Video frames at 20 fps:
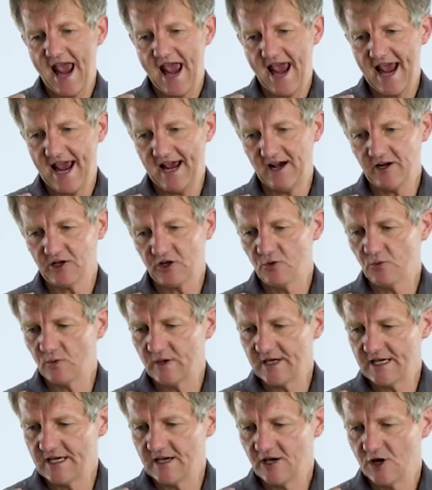How can
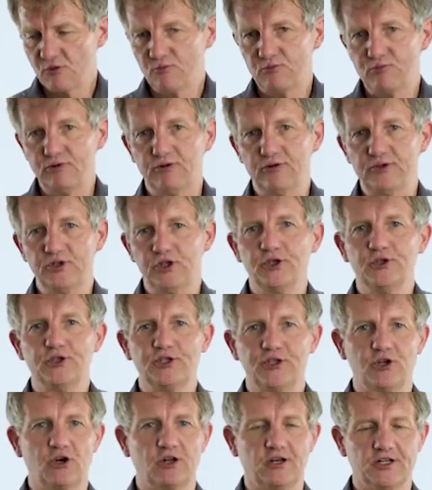we
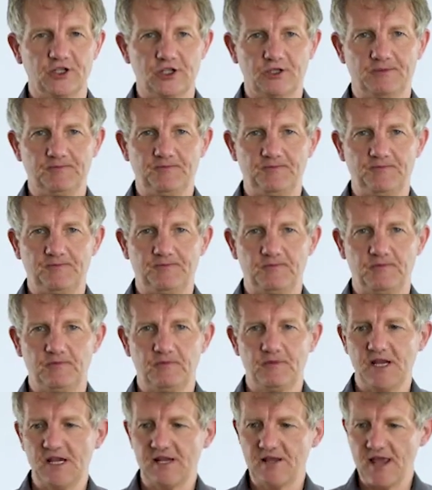produce knowledge
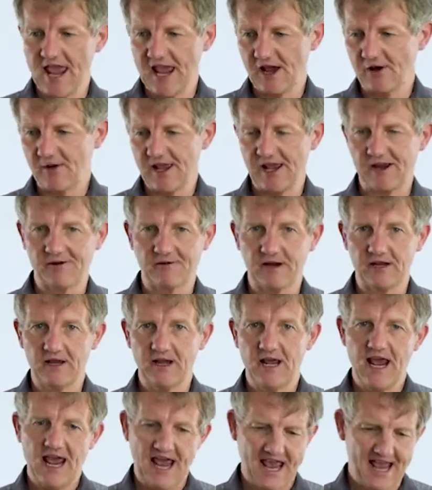in our area?
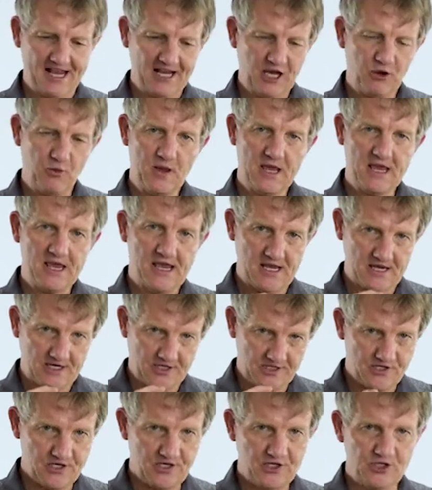How can we
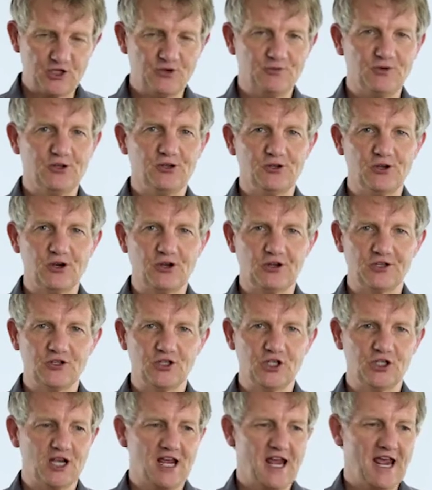distribute
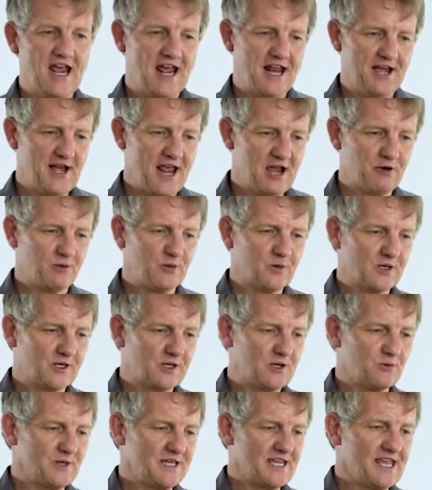knowledge? And how
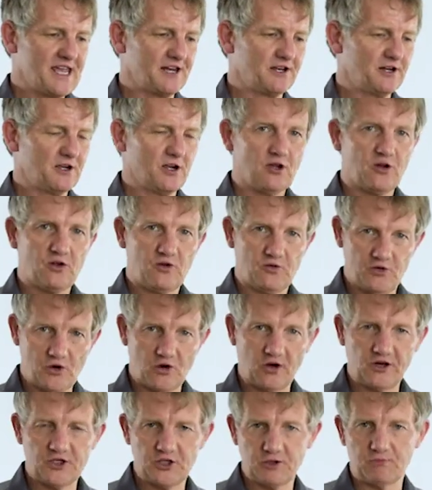can we get
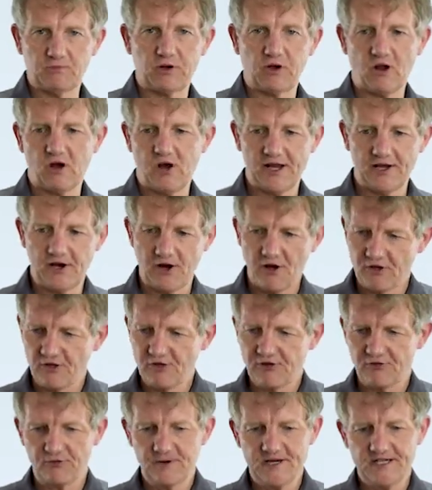knowledge applied?
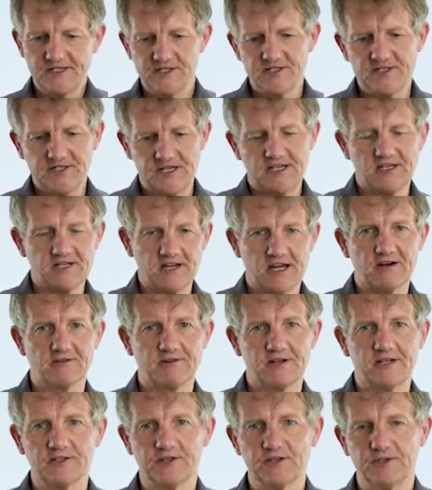Three distinct
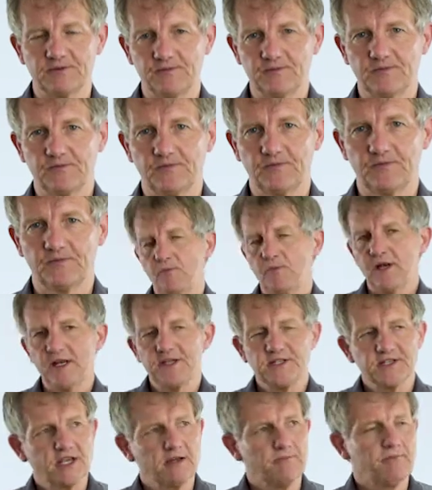areas. But
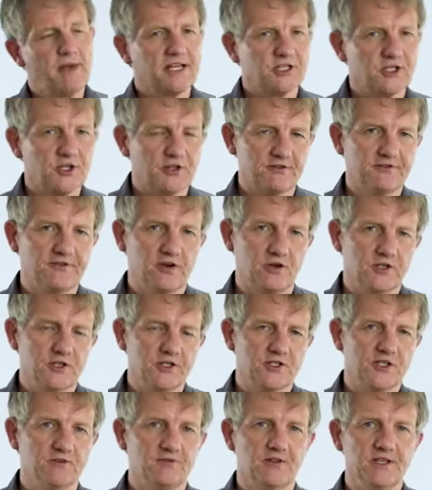let's come back to the
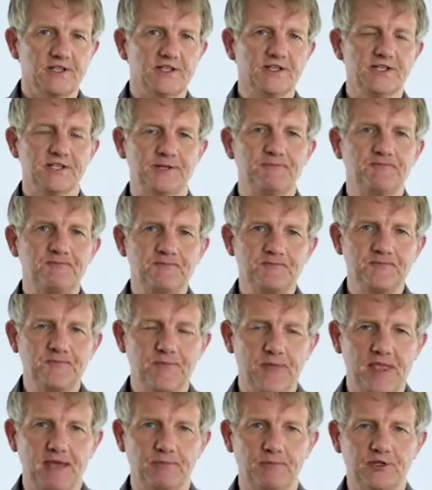focus of this
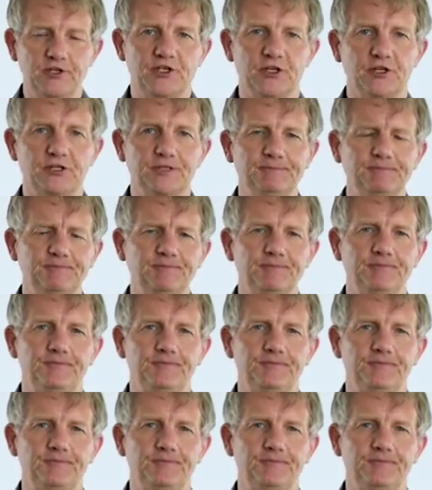episode